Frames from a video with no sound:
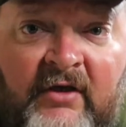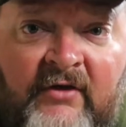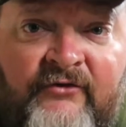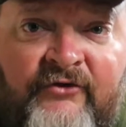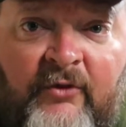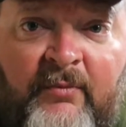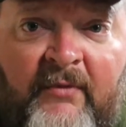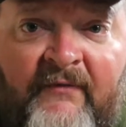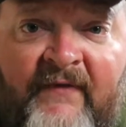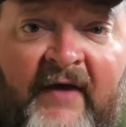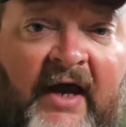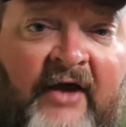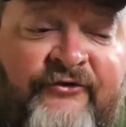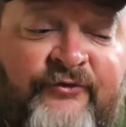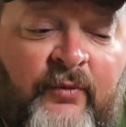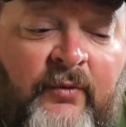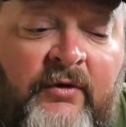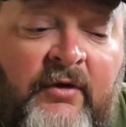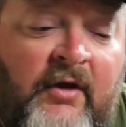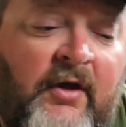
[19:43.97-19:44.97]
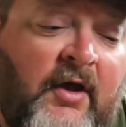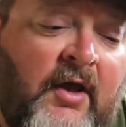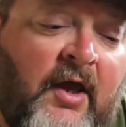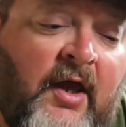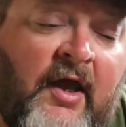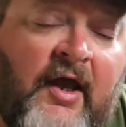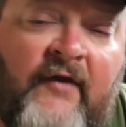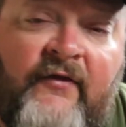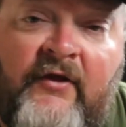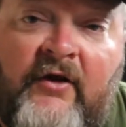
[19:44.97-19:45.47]
get a super fast one
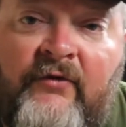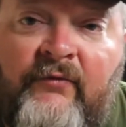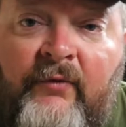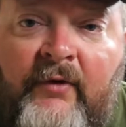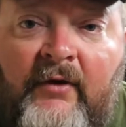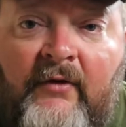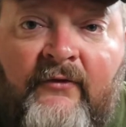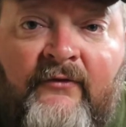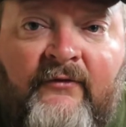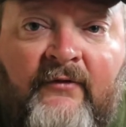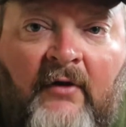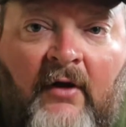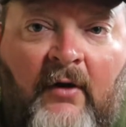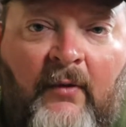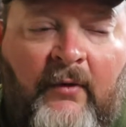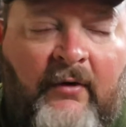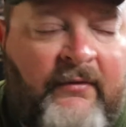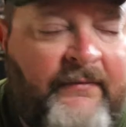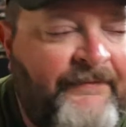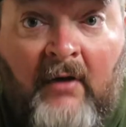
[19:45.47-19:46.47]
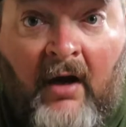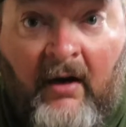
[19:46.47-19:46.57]
and then reel slower.